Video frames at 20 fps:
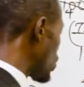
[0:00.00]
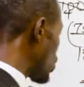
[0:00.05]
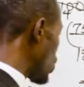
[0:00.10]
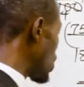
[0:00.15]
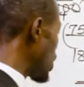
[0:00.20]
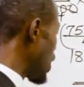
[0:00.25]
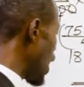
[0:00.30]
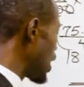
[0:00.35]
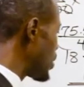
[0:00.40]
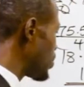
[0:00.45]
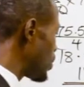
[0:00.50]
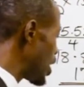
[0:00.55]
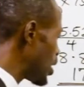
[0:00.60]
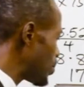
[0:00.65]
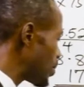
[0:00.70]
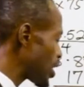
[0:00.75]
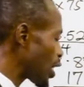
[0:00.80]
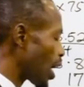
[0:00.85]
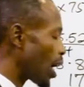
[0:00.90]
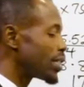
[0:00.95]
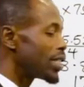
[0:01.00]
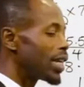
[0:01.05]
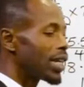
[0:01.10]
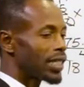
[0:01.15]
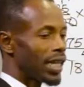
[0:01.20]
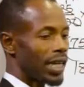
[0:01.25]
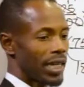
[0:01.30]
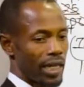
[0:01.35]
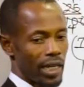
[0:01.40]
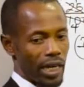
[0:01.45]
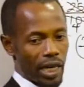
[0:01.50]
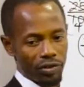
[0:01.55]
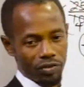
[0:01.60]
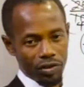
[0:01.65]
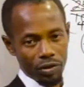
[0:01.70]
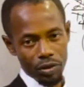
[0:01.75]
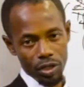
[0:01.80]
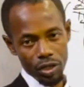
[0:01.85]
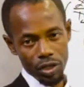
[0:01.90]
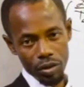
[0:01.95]
to 10 millimeter? Yes, I can agree
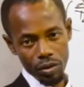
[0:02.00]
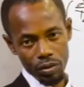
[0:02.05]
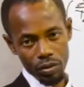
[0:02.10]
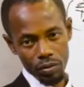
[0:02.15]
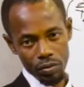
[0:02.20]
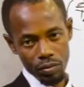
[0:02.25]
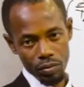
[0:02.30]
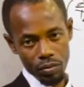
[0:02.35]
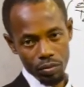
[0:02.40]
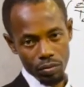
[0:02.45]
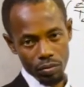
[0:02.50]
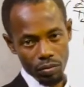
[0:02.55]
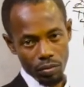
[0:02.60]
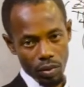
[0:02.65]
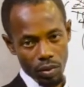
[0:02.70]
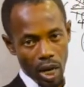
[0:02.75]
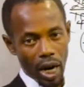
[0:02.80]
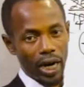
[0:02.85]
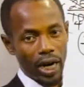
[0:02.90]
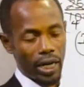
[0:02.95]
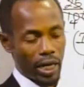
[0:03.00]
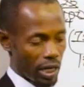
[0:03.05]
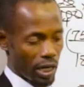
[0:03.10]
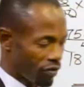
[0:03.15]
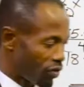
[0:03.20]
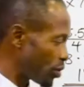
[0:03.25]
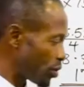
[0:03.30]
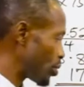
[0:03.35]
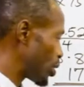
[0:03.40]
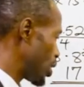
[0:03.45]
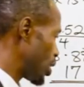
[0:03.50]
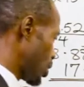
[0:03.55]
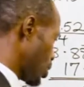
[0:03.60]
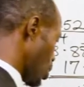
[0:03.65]
with you. I can agree with this